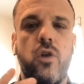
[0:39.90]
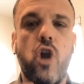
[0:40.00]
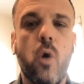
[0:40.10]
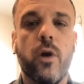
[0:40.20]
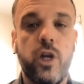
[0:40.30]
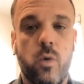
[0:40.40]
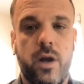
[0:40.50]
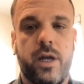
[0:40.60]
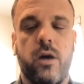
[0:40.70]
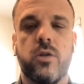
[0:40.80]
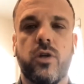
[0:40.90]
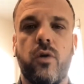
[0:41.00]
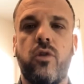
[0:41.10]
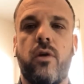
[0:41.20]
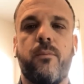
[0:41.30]
know where you want to go.
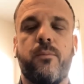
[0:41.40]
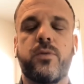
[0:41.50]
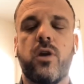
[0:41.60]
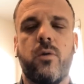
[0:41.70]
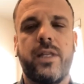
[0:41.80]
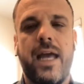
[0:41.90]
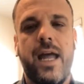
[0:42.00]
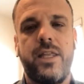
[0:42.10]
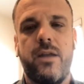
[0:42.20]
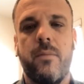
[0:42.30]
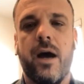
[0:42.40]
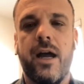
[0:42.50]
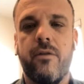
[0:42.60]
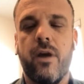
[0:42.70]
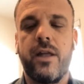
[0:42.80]
So start with the end in
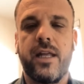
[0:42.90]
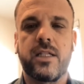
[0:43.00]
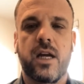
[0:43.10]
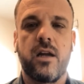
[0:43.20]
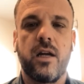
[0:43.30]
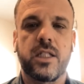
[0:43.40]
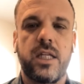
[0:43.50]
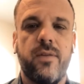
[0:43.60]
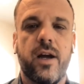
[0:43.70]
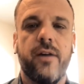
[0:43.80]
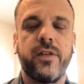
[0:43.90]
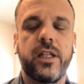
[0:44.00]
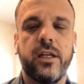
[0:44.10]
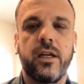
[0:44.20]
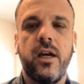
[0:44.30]
mind, right? That's a Stephen Covey
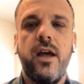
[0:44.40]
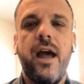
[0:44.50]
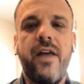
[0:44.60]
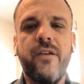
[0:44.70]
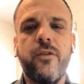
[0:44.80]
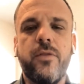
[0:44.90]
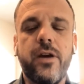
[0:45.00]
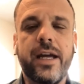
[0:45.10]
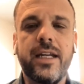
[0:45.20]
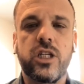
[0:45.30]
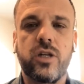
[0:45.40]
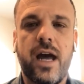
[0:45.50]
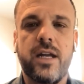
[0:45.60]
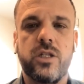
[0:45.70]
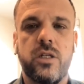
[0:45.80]
thing. And then from there, get a
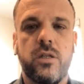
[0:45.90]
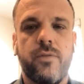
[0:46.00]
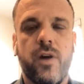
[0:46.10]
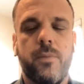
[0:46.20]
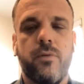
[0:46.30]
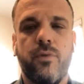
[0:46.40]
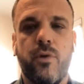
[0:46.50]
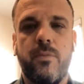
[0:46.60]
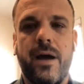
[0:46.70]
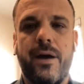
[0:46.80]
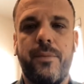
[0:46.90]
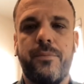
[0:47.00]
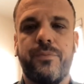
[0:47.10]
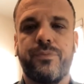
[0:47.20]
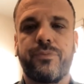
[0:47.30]
strategy, develop a roadmap,
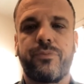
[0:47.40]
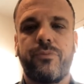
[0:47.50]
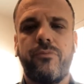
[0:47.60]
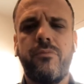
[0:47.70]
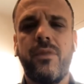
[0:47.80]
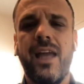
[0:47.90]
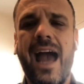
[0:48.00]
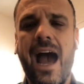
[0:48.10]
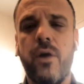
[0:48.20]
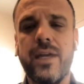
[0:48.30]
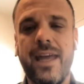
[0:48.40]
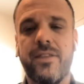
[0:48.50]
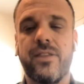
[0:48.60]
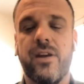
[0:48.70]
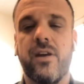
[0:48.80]
how to
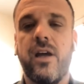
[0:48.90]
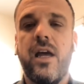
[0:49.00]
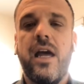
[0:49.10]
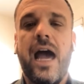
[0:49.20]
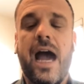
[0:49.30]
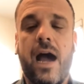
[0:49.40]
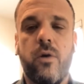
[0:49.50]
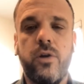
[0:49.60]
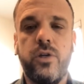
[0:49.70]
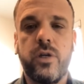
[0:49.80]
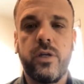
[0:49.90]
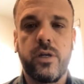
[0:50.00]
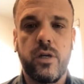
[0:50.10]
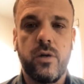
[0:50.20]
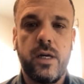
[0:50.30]
get there. How are you going to
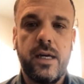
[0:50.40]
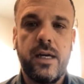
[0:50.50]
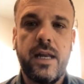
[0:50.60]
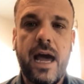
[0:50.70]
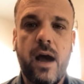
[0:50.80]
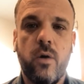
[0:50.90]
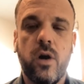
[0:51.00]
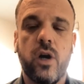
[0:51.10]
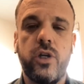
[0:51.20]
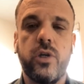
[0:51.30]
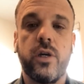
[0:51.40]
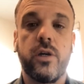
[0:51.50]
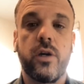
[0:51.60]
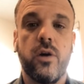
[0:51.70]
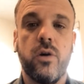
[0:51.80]
go ahead? How are you going to
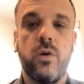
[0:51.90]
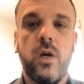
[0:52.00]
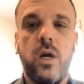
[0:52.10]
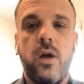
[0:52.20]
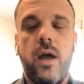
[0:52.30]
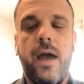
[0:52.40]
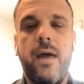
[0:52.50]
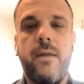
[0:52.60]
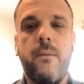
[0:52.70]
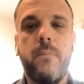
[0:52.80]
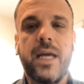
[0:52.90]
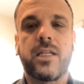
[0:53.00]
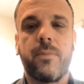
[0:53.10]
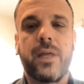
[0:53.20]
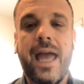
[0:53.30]
go and make
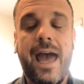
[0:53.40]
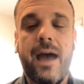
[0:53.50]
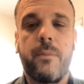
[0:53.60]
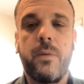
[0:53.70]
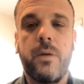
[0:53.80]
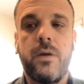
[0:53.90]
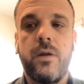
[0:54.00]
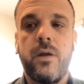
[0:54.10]
something happen?